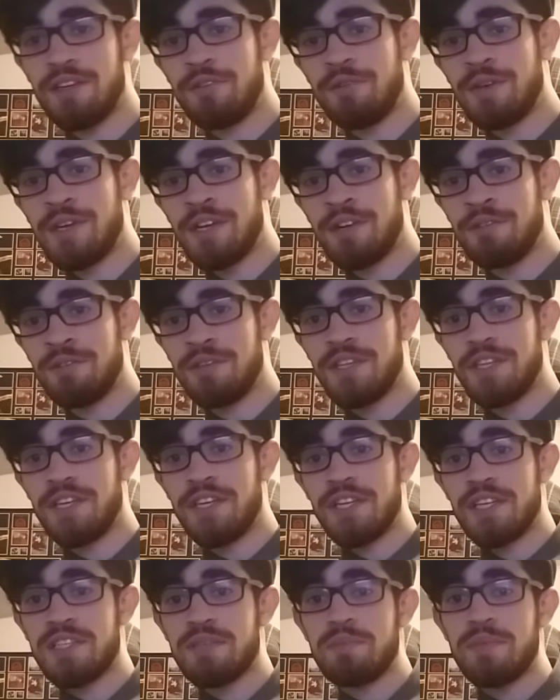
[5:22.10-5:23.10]
around and
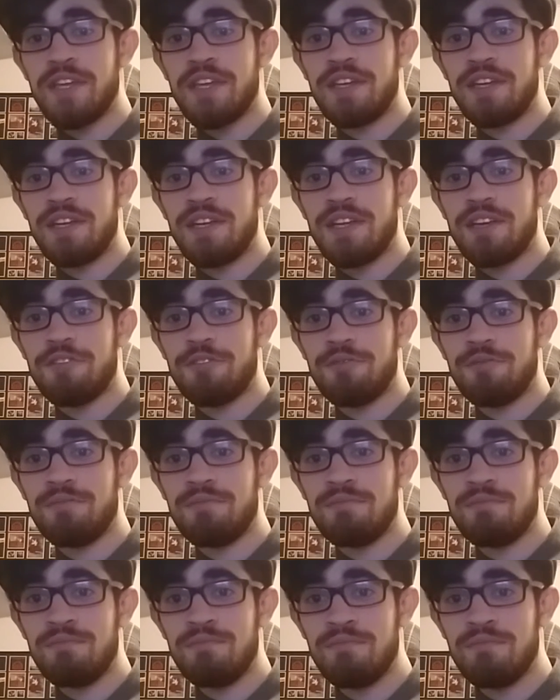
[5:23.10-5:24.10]
expand it out,
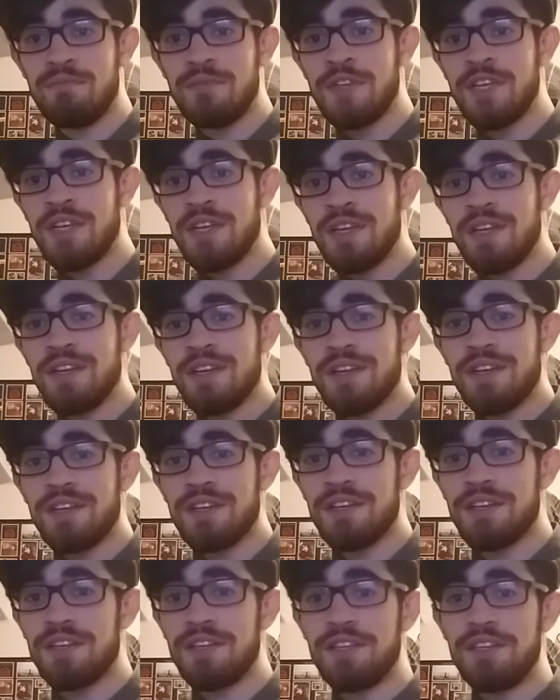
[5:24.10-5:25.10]

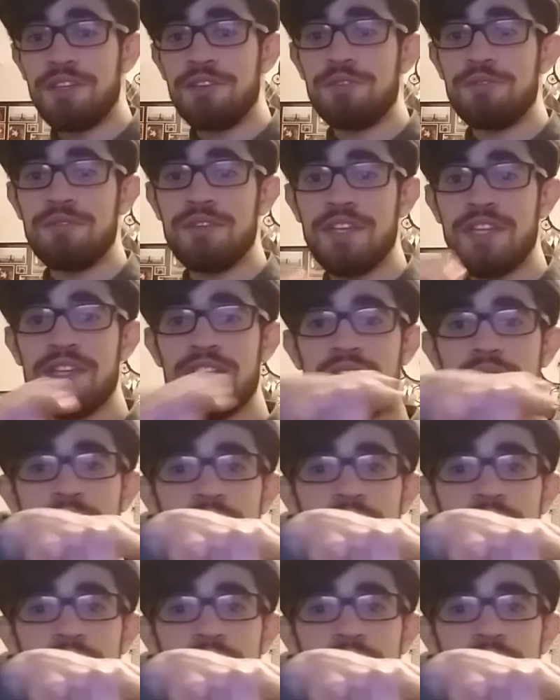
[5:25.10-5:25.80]
you need to